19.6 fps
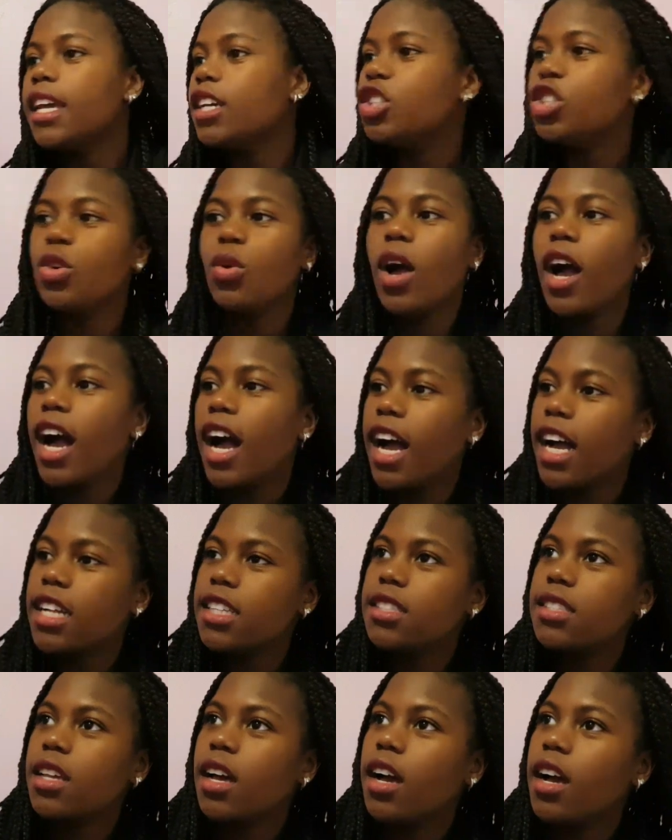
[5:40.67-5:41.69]
You had
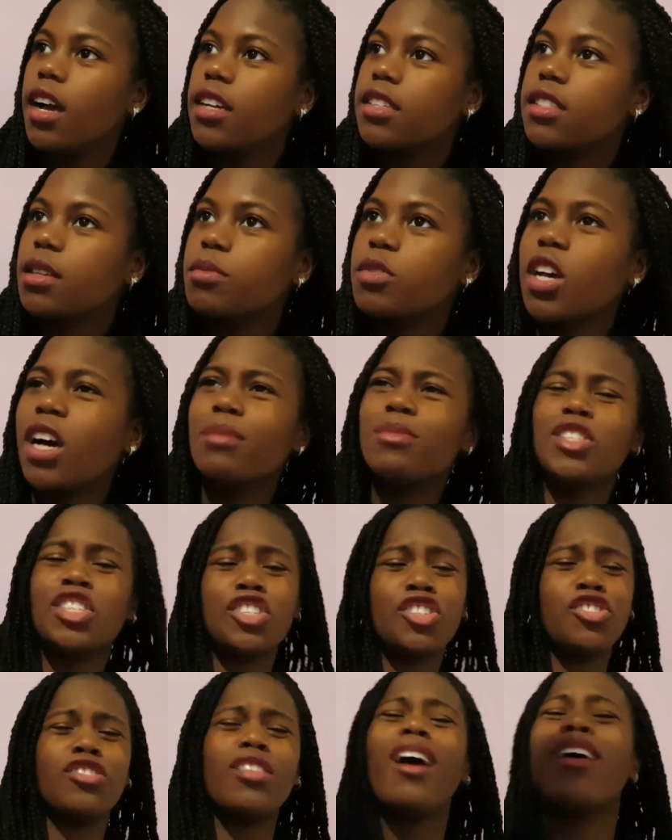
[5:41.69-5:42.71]
sometimes the
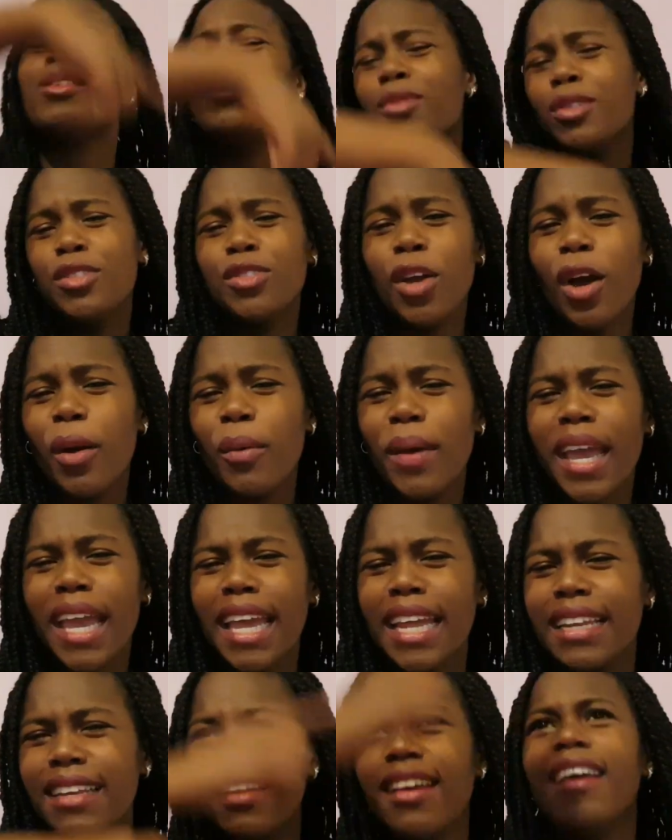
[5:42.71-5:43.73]
sun would go
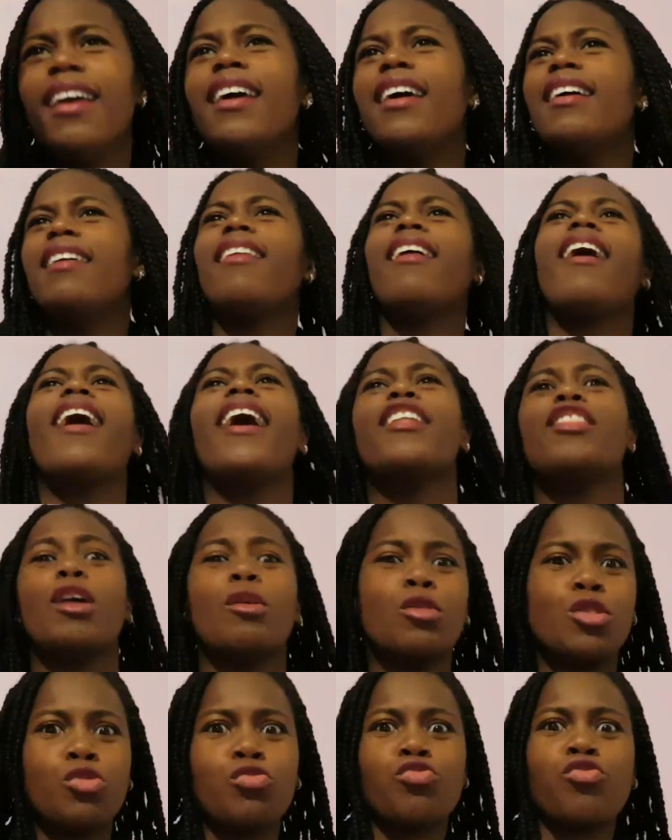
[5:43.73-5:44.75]
in, like there
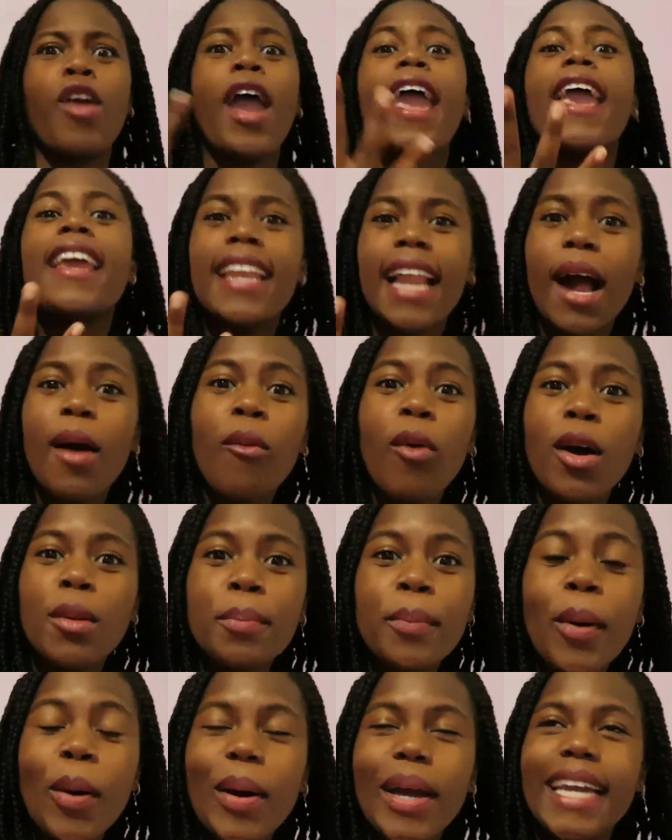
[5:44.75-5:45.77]
was rain at one
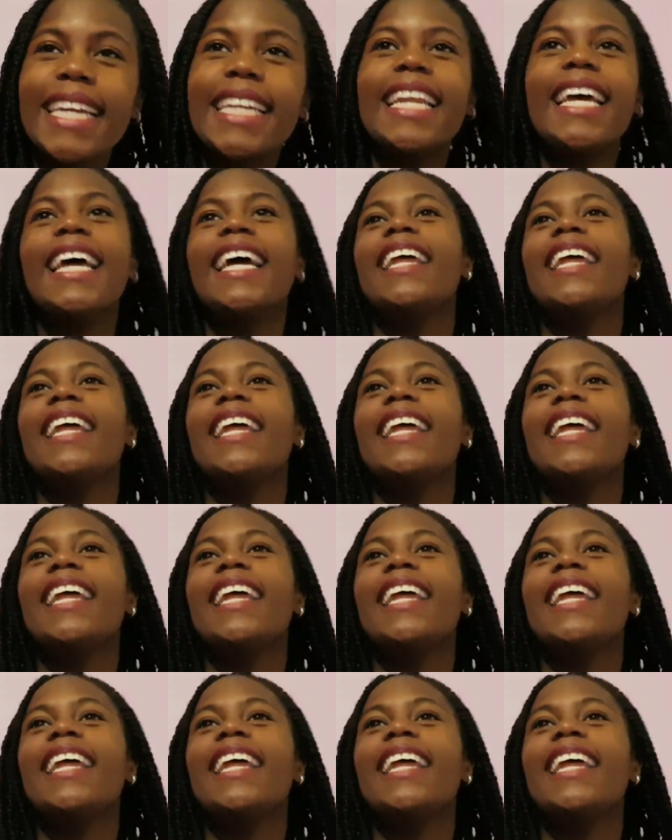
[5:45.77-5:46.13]
point.